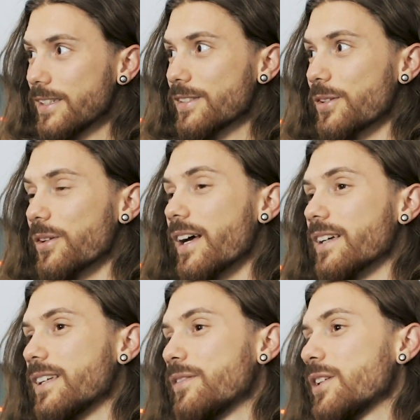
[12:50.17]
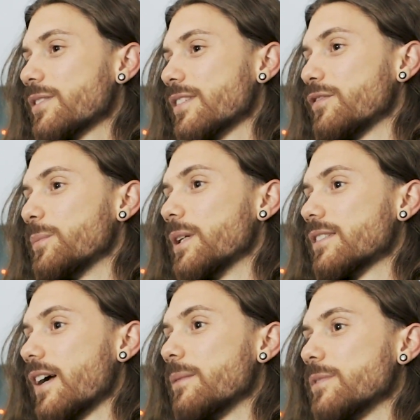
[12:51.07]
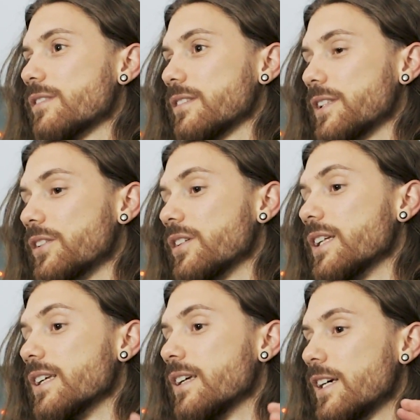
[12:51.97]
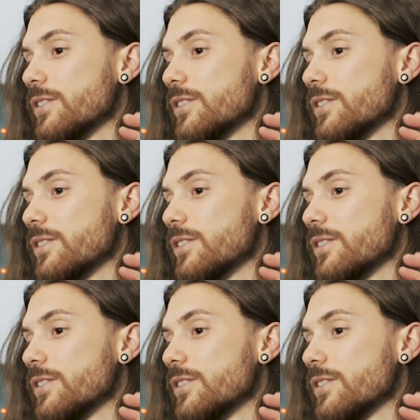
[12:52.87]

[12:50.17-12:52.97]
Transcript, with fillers: So, like, giving yourself a bit of time just to literally